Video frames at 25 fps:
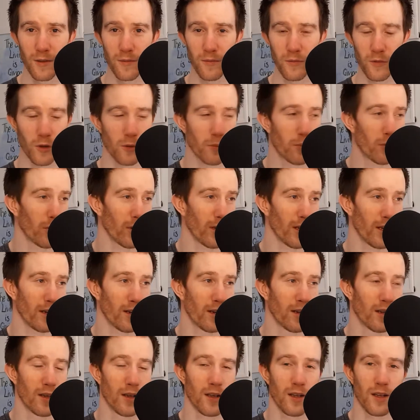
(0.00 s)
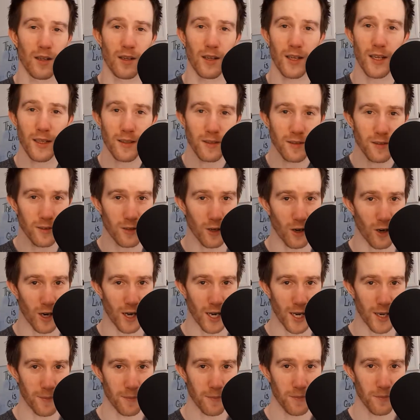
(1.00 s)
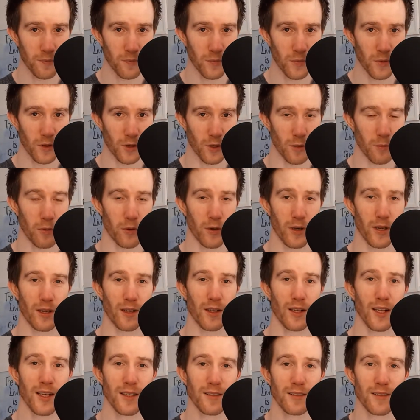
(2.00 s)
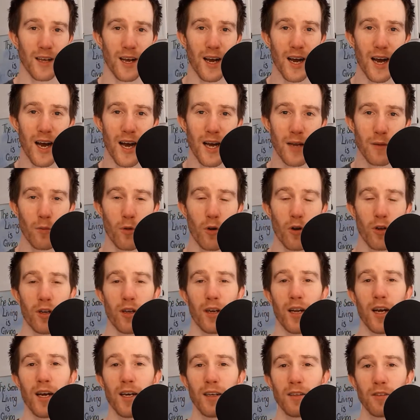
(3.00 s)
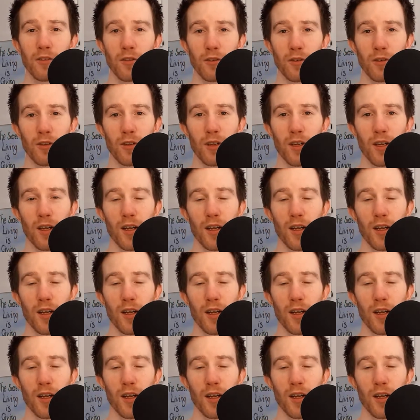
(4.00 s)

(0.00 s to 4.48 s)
You put in less time, you put in less hard work and hustle,